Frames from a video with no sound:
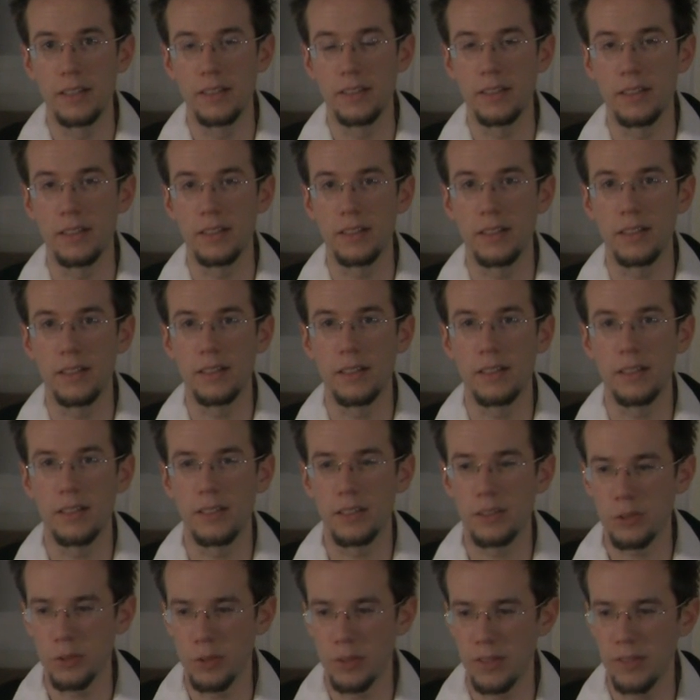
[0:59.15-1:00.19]

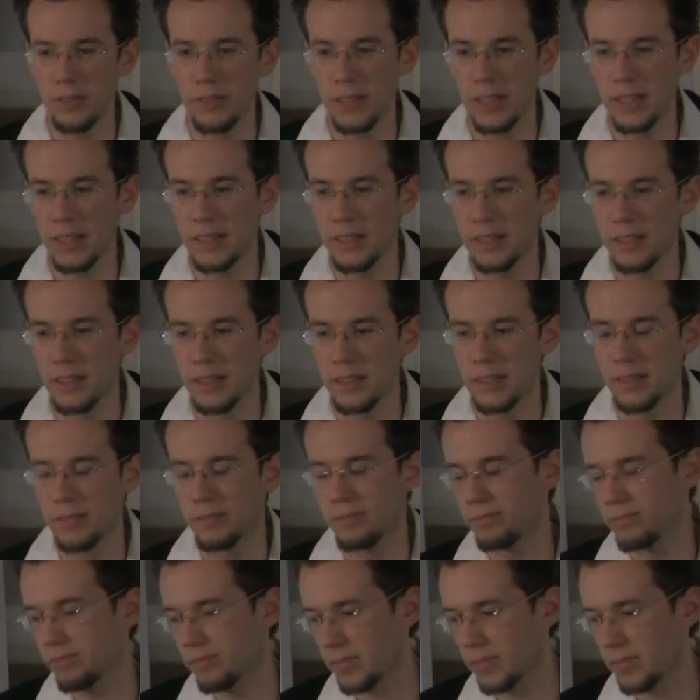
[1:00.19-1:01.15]
It's sort of like the